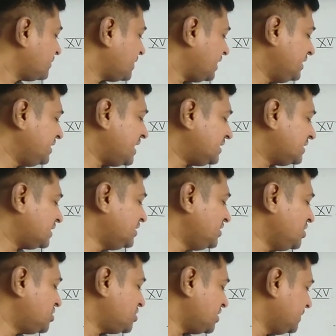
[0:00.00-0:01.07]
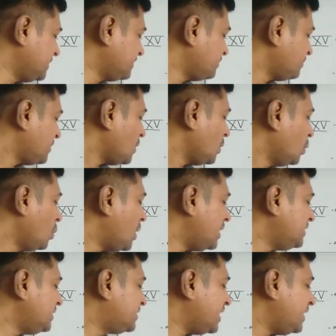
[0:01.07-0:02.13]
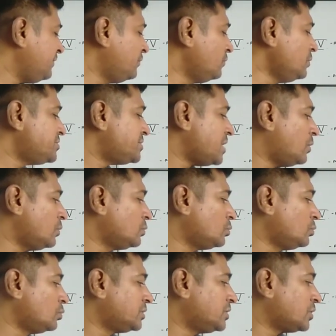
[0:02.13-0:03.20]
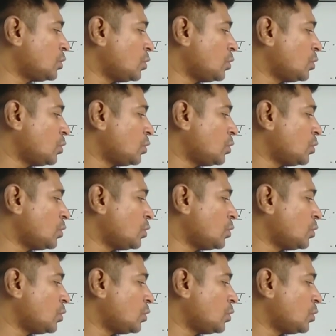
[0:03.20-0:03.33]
in that condition, one dreadful sound could the